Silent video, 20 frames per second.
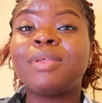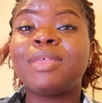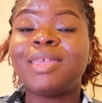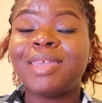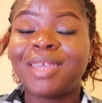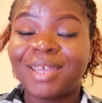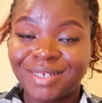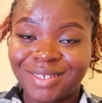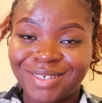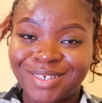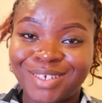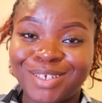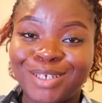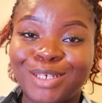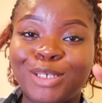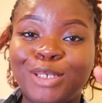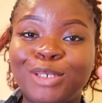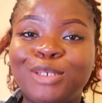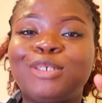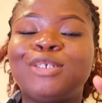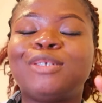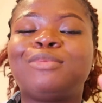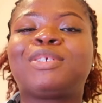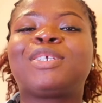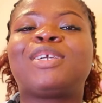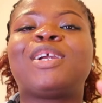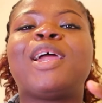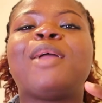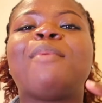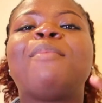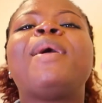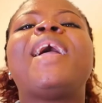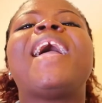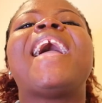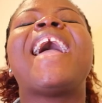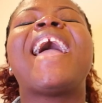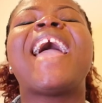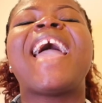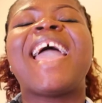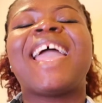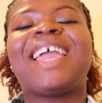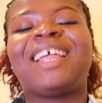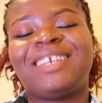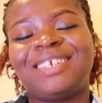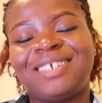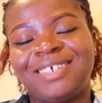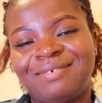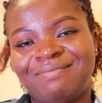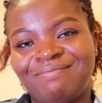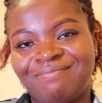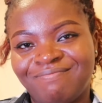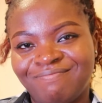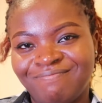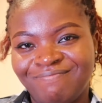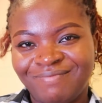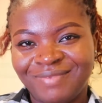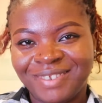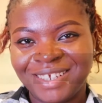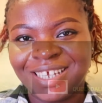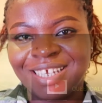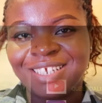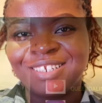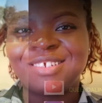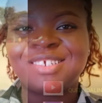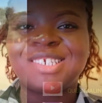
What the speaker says: Yes, do subscribe and hit the